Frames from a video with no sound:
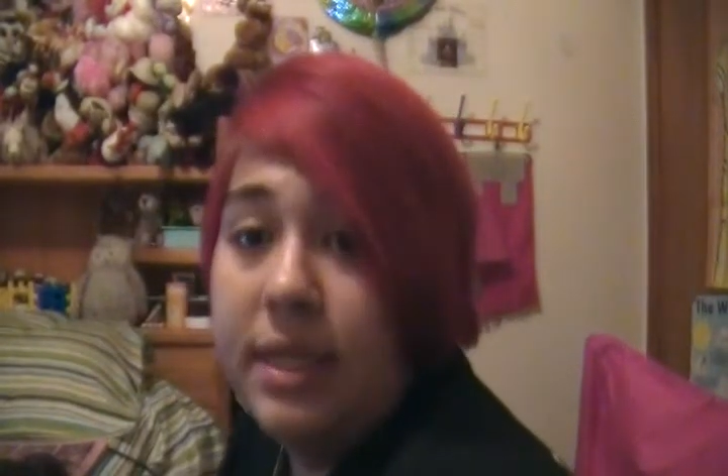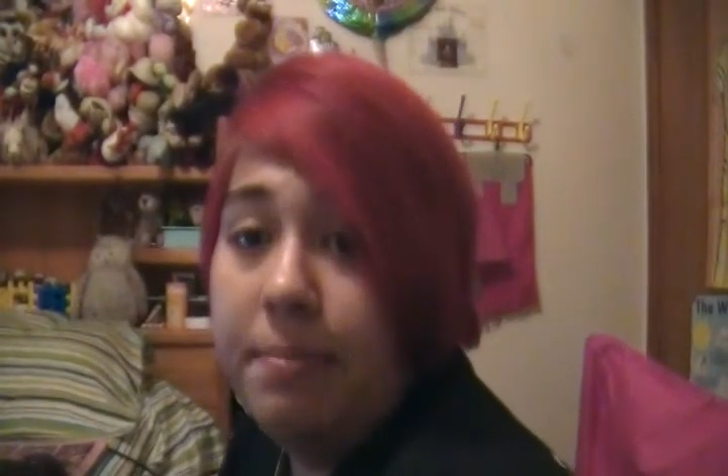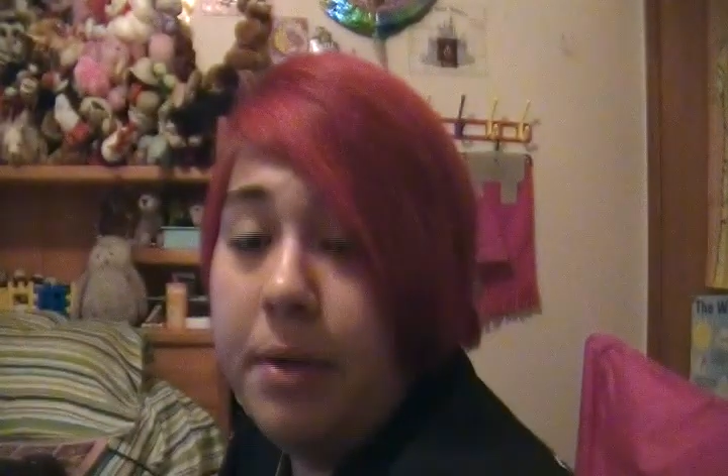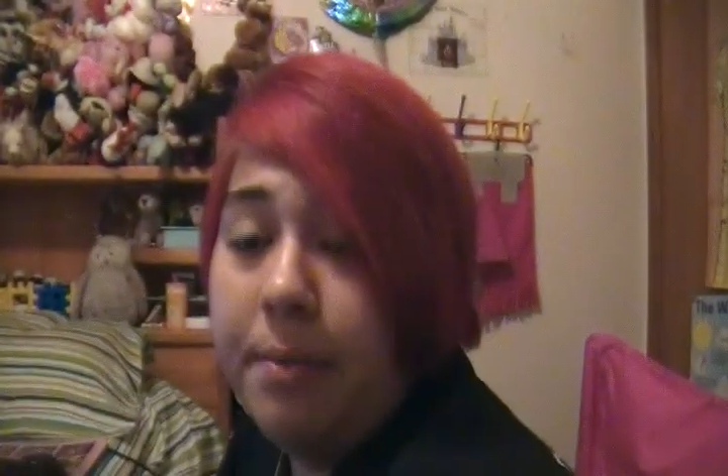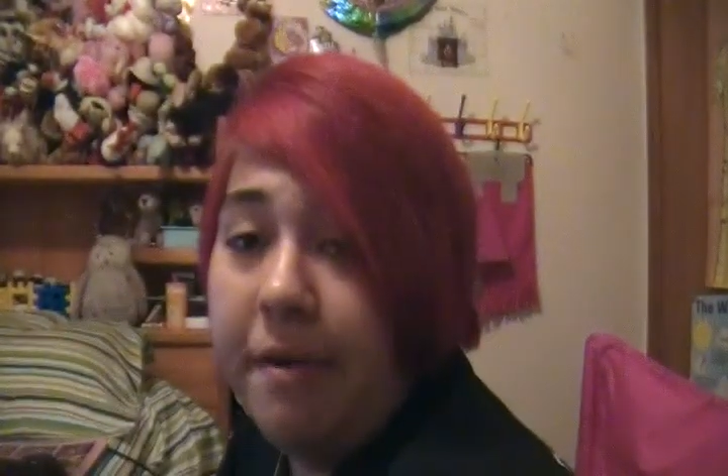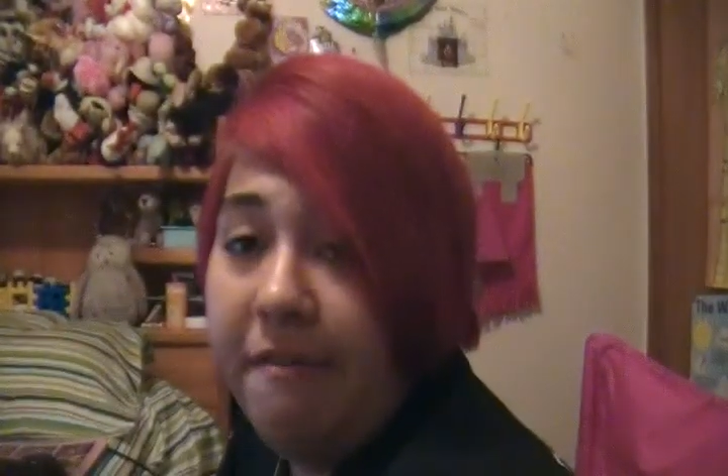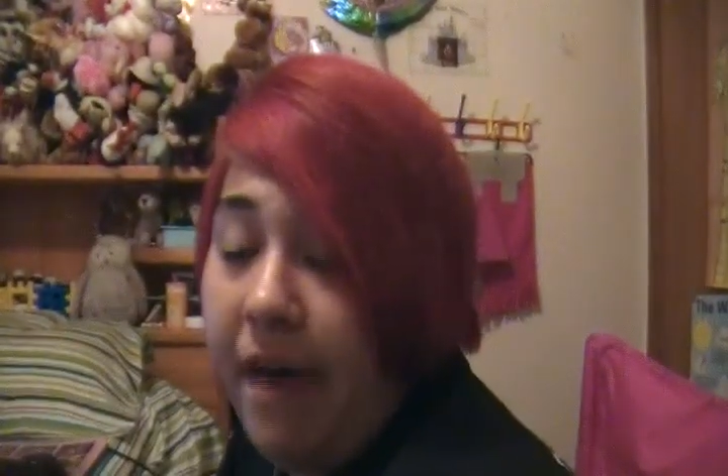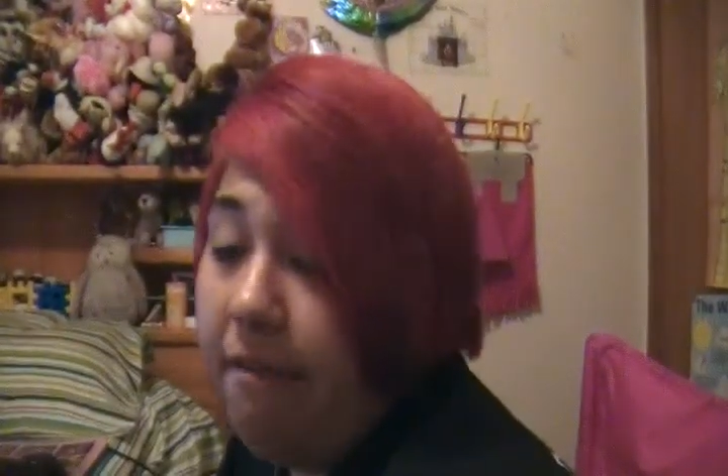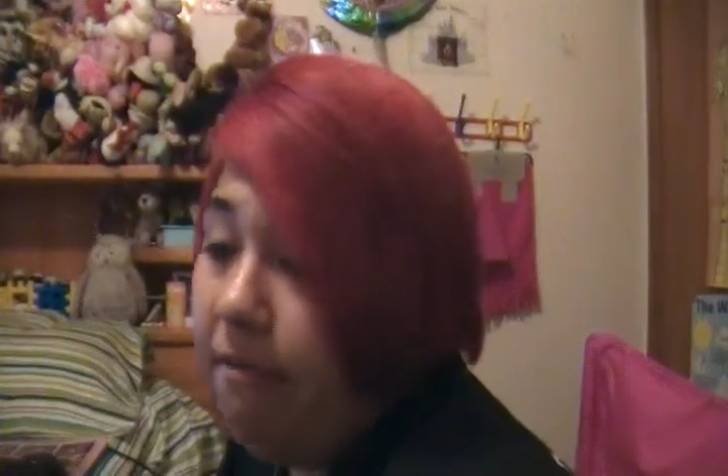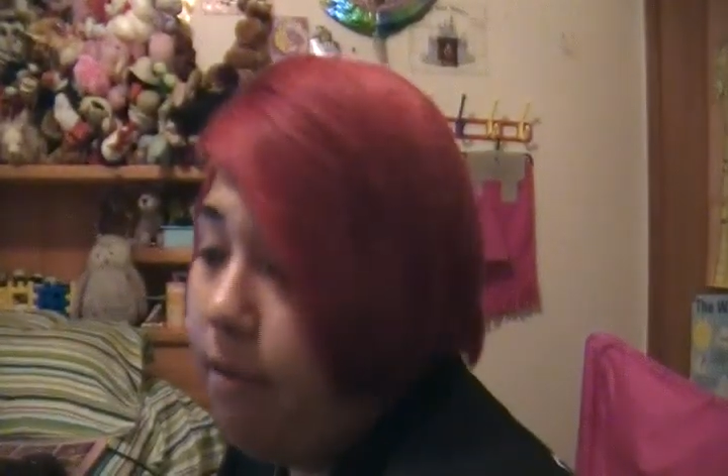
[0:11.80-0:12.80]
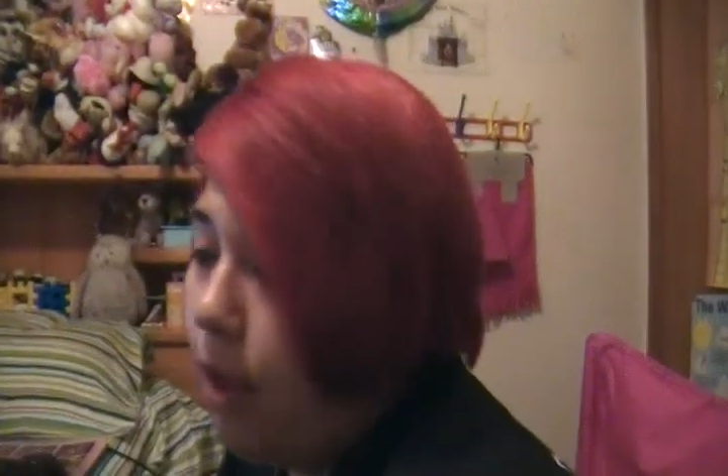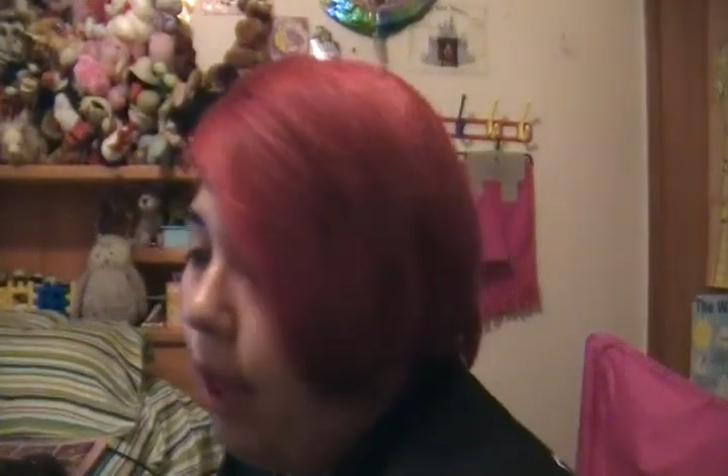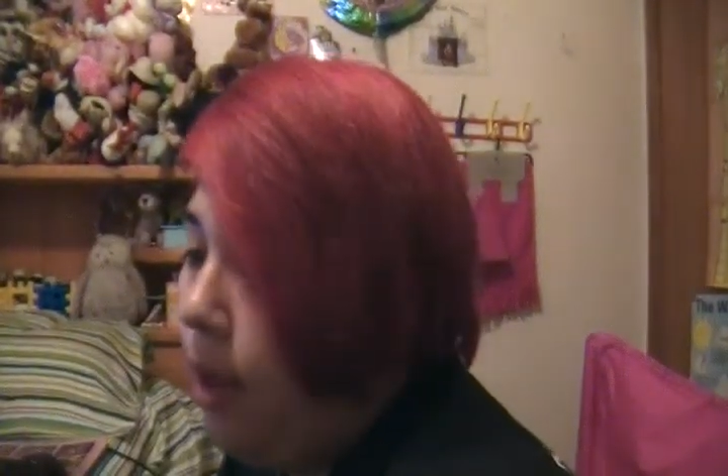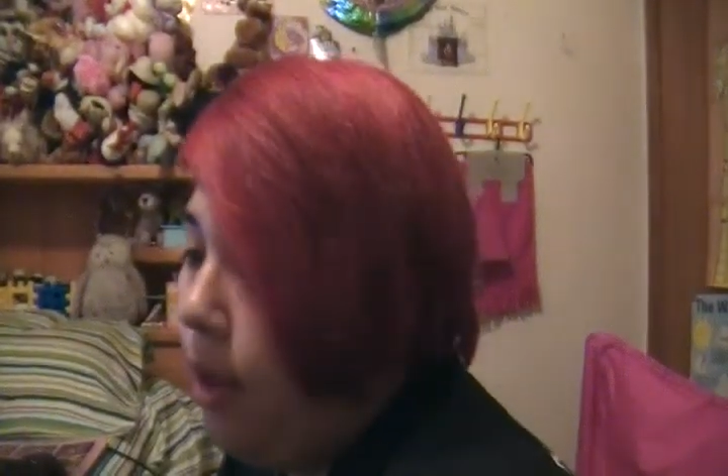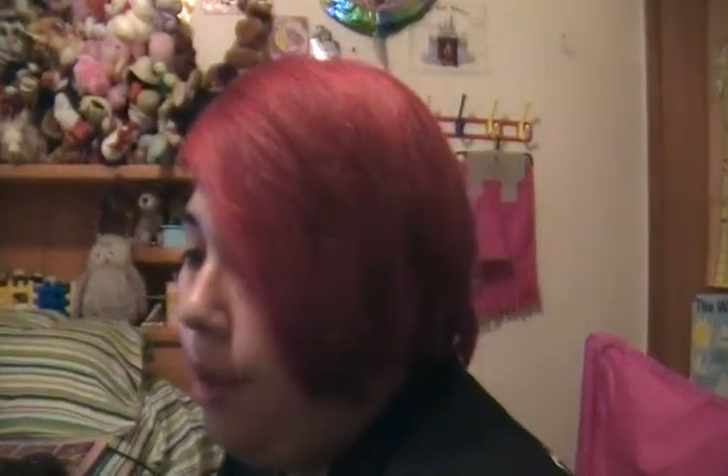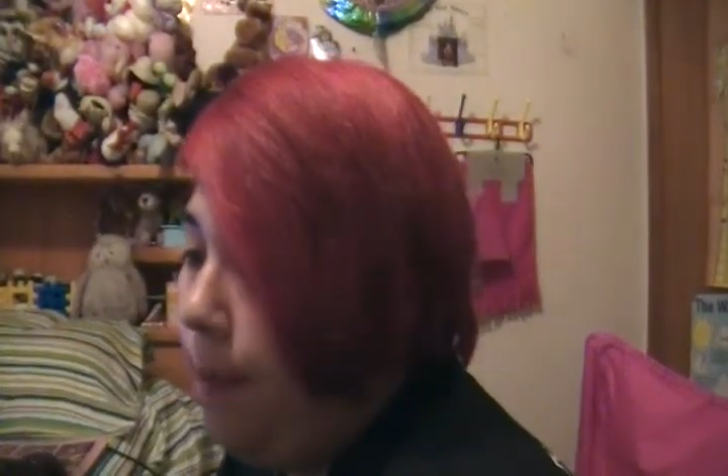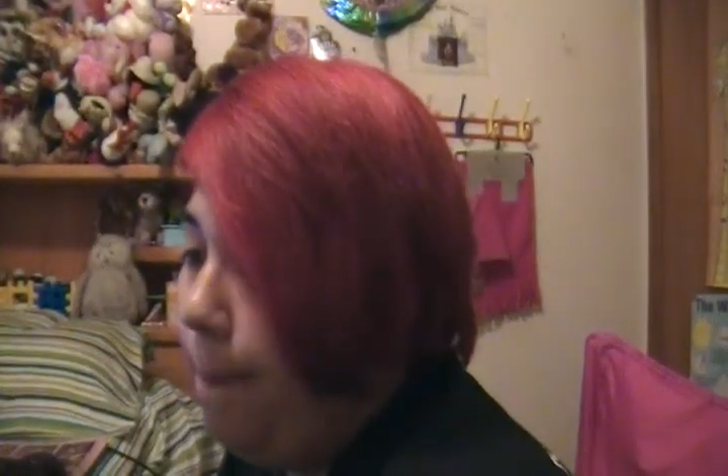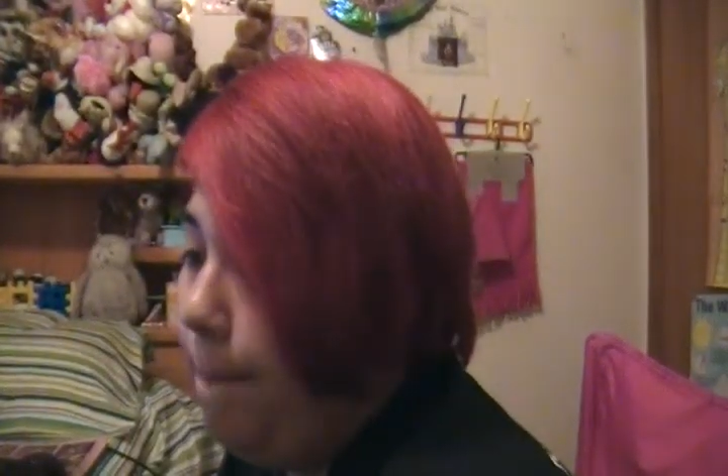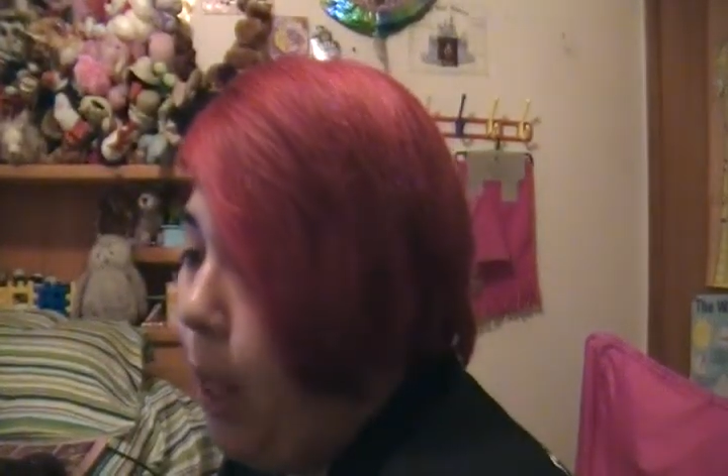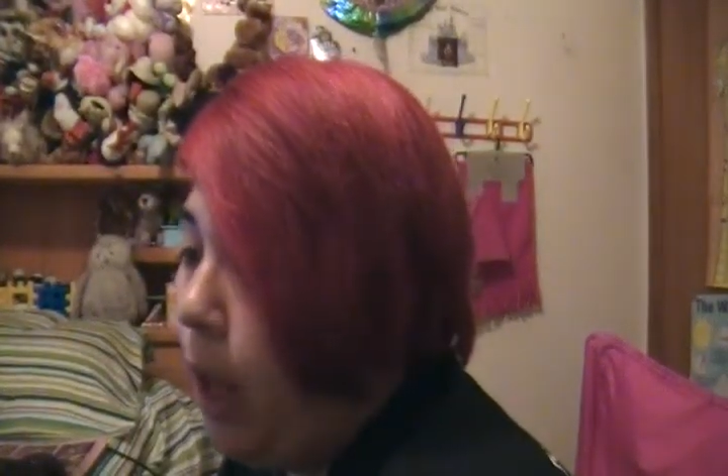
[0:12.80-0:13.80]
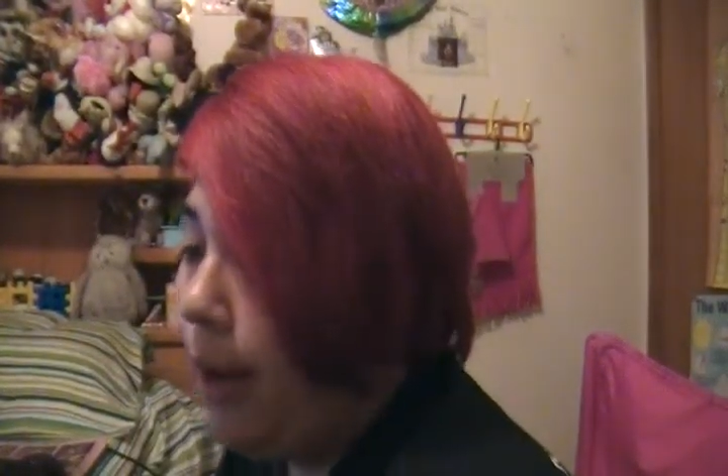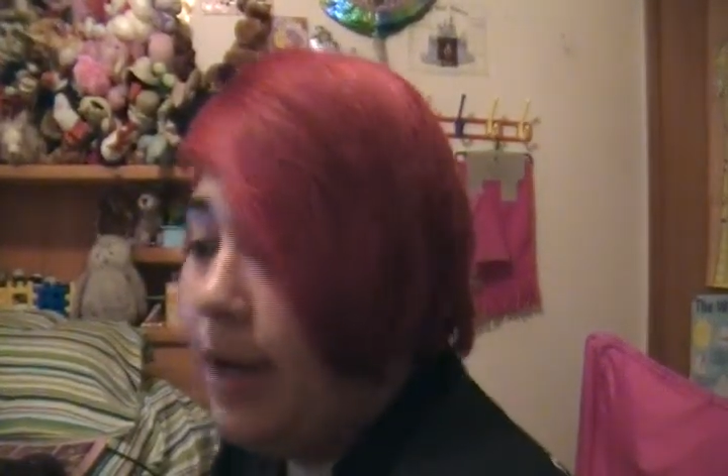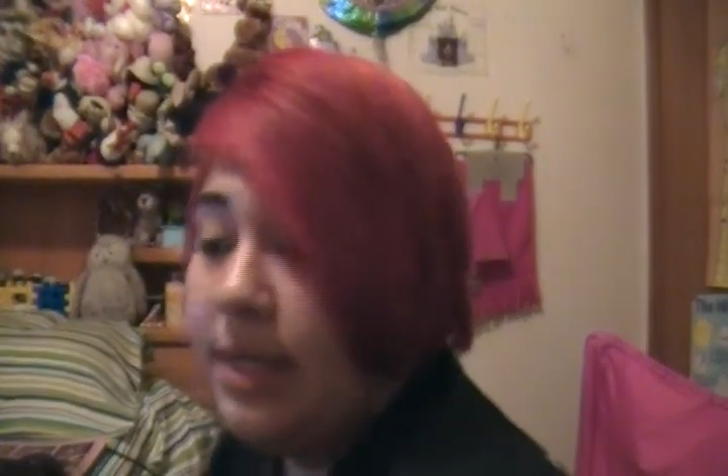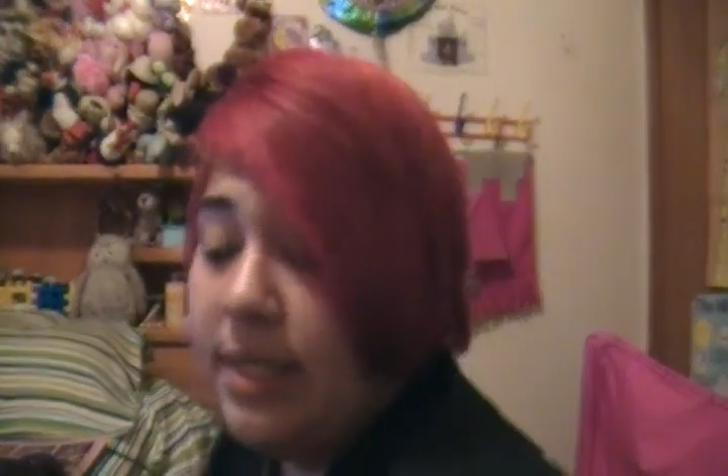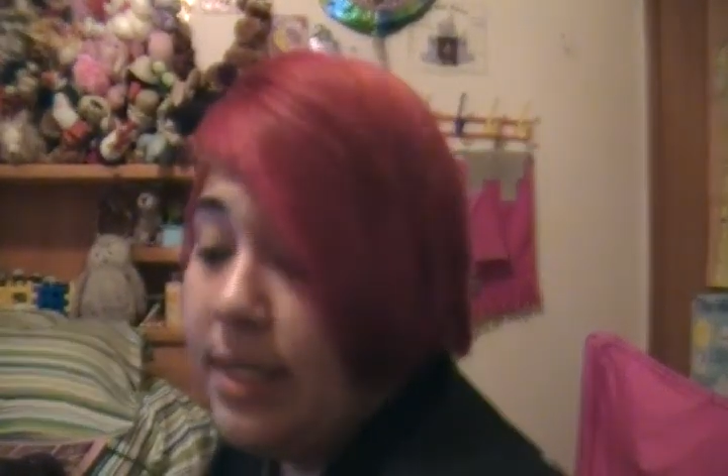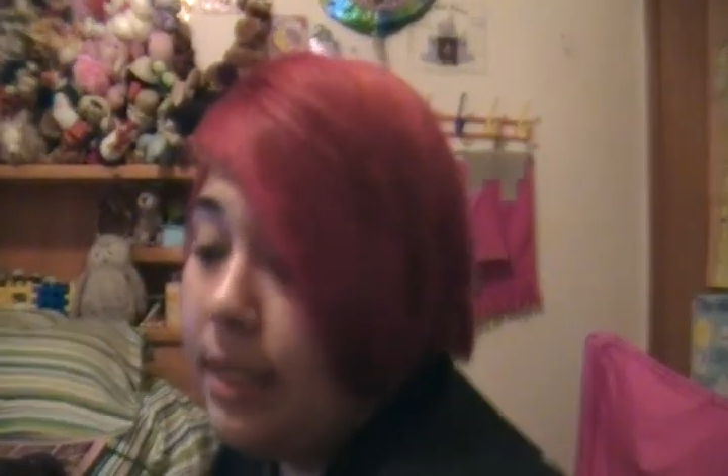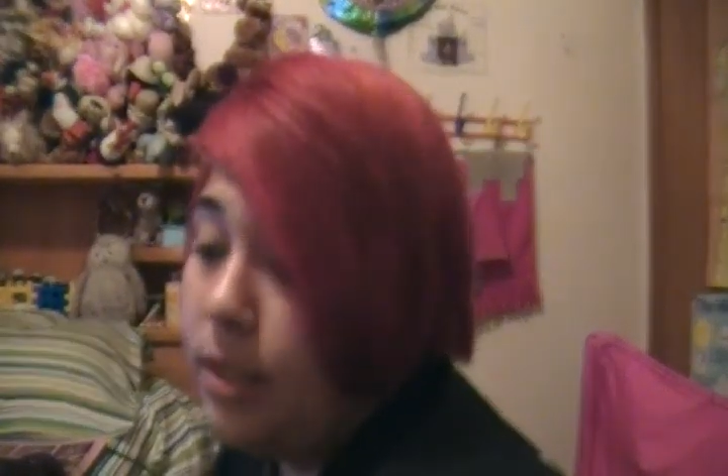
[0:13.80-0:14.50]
tip number 5. Ocarinas